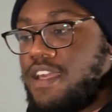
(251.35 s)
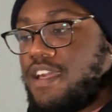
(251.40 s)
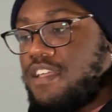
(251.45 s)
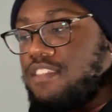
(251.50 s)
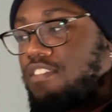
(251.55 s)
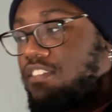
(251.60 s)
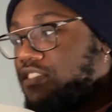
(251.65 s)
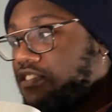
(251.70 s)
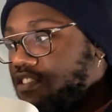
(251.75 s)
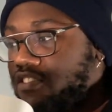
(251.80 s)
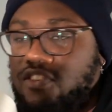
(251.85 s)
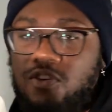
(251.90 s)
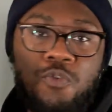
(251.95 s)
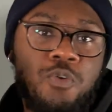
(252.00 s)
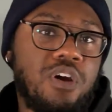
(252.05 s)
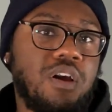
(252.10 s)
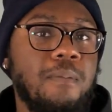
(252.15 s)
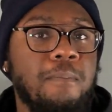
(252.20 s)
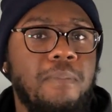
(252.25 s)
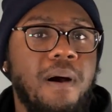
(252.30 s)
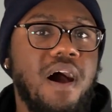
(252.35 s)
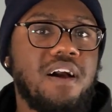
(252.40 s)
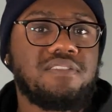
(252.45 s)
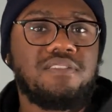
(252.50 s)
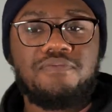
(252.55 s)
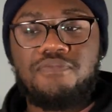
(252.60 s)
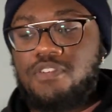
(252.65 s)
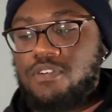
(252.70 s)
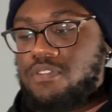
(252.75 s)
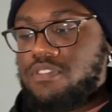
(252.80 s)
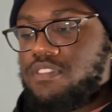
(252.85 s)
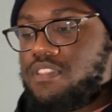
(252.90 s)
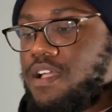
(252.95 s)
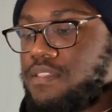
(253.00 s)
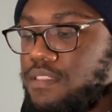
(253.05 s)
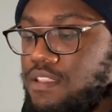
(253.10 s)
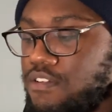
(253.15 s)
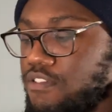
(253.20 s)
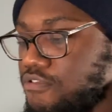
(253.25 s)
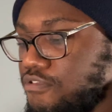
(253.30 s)
So it's just a quick unboxing video,
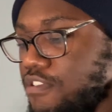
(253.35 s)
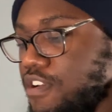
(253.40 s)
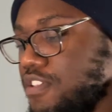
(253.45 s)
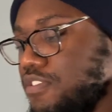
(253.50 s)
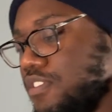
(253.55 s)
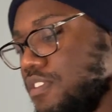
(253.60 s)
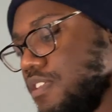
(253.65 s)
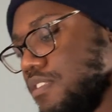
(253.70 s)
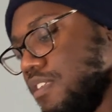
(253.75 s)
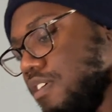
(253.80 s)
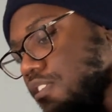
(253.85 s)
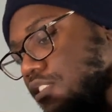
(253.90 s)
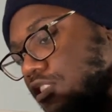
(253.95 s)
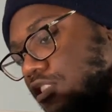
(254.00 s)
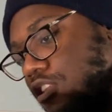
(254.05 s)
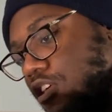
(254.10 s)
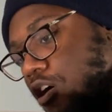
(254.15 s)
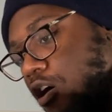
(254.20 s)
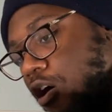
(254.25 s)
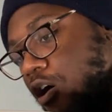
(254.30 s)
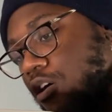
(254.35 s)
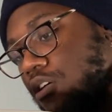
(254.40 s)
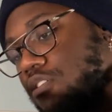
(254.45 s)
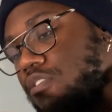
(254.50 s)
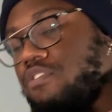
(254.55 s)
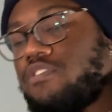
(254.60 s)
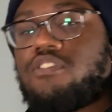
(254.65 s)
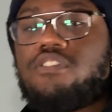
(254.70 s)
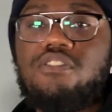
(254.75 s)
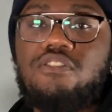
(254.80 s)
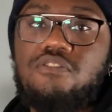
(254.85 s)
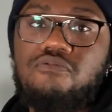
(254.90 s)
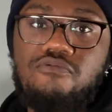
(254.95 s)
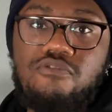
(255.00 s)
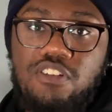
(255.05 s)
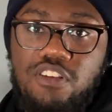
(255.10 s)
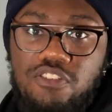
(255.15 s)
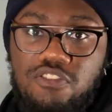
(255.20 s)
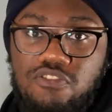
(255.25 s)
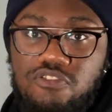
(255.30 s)
nothing crazy, nothing long,
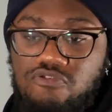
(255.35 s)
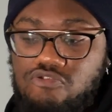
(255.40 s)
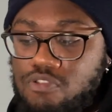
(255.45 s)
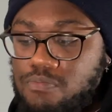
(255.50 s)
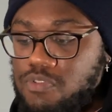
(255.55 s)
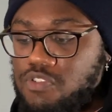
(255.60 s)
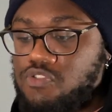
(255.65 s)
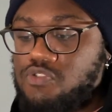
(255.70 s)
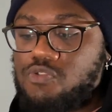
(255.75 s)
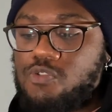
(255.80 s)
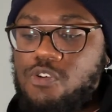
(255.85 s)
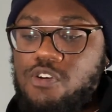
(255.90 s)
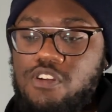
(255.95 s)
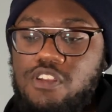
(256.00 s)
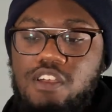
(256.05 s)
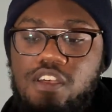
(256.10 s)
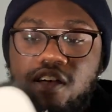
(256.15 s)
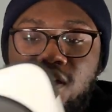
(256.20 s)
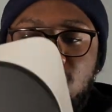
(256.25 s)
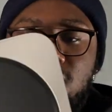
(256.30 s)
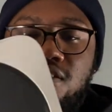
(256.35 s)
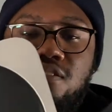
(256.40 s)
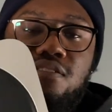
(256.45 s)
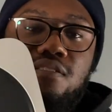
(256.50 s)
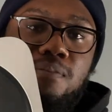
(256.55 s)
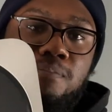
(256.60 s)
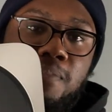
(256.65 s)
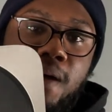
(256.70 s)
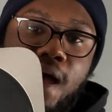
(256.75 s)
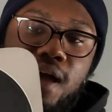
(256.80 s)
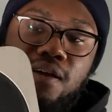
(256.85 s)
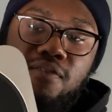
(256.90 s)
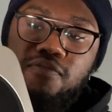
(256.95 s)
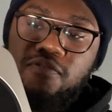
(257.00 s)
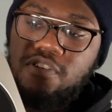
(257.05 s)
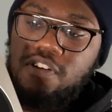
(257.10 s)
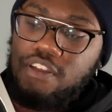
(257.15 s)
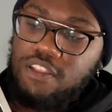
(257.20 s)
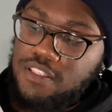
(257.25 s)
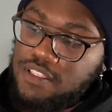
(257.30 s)
really just extremely short. This is the back of
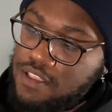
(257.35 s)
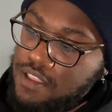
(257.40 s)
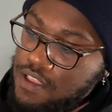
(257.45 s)
it.